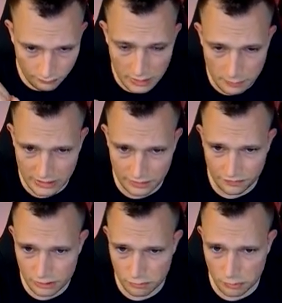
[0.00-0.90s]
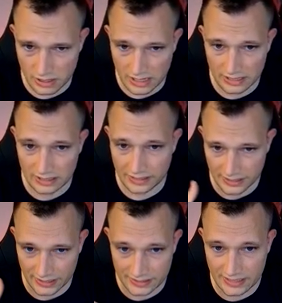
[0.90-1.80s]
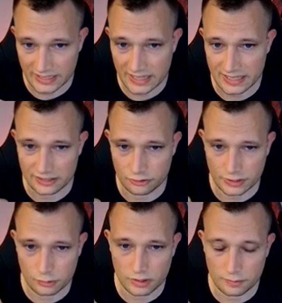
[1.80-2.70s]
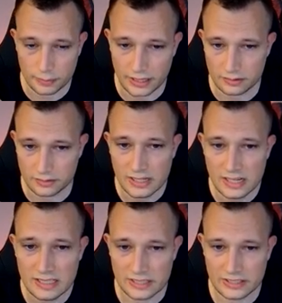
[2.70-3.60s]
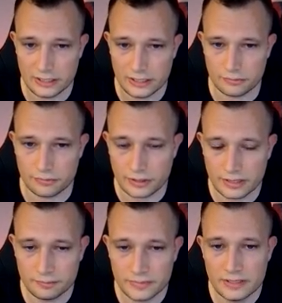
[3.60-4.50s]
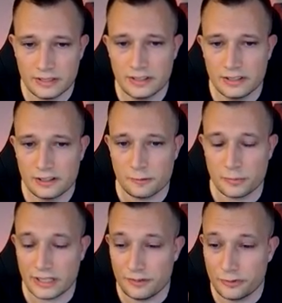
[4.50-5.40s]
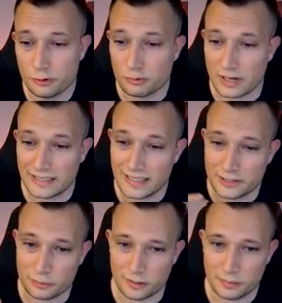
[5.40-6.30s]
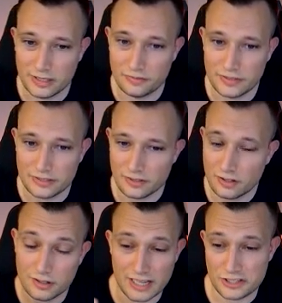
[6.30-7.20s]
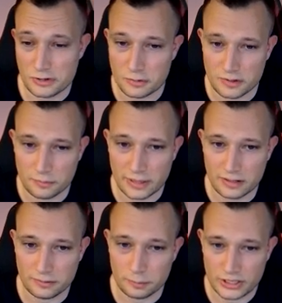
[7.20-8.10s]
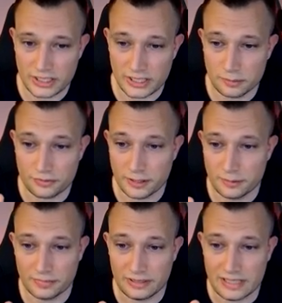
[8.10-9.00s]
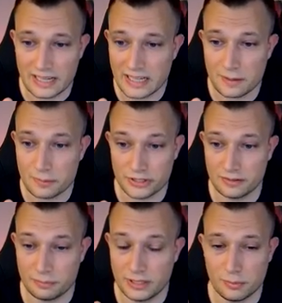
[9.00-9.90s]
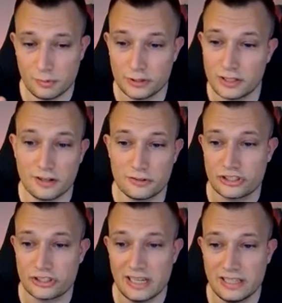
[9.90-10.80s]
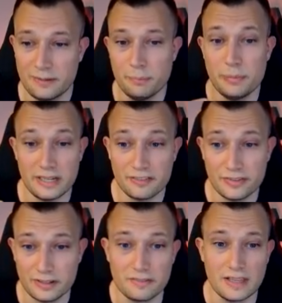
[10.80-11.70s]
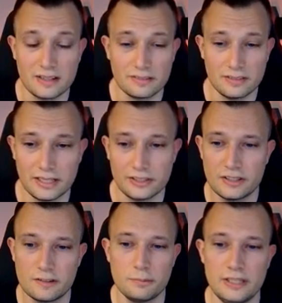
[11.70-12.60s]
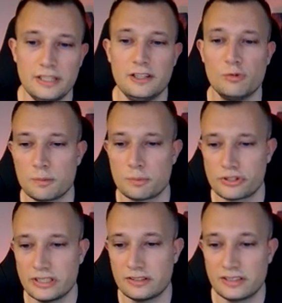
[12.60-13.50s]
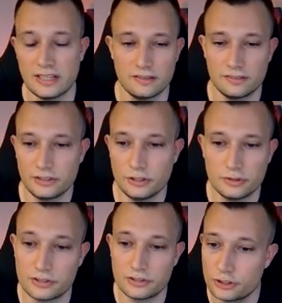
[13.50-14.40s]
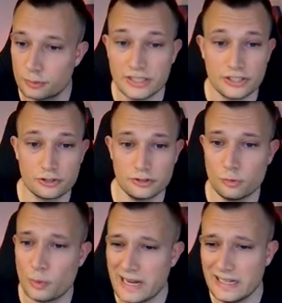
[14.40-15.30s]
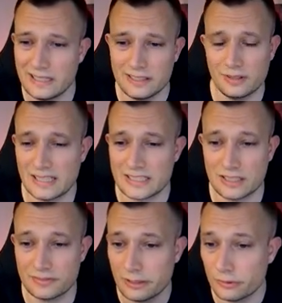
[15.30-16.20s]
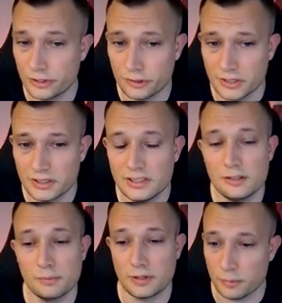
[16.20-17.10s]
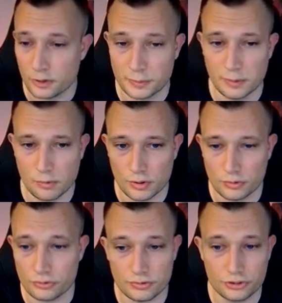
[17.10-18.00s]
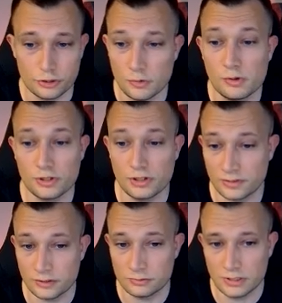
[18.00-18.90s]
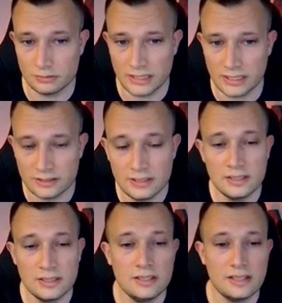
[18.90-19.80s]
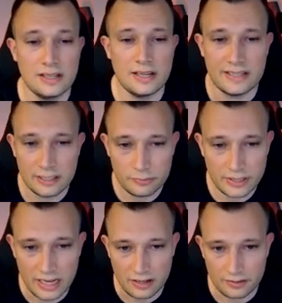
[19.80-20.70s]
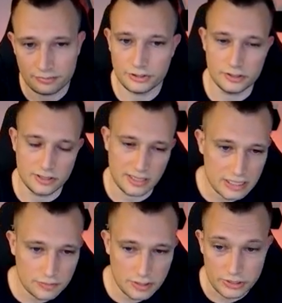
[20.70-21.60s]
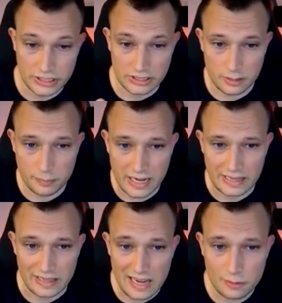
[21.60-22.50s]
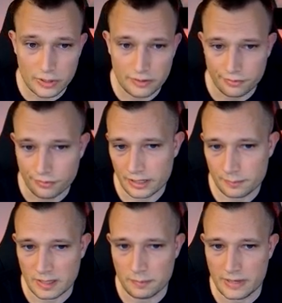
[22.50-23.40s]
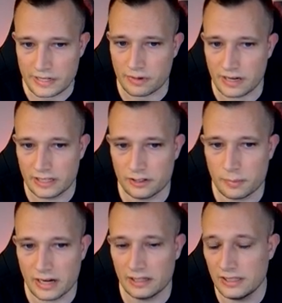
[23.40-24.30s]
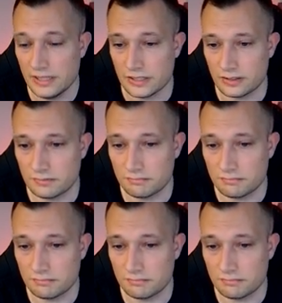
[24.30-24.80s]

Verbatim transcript: but the feature we want to highlight is that it has a 21-pound titanium frame. But if you write that as product benefits, oh, it has a 21-pound titanium frame, 99% of people will not understand the benefit of that. Like, there will be a 1% that, you know, they're super into the weight and all that stuff. They will know it, but most people won't. So you won't convert well with that. And then we have, you know, the next thing, which is not bad, lightweight frame that makes riding your bike easier.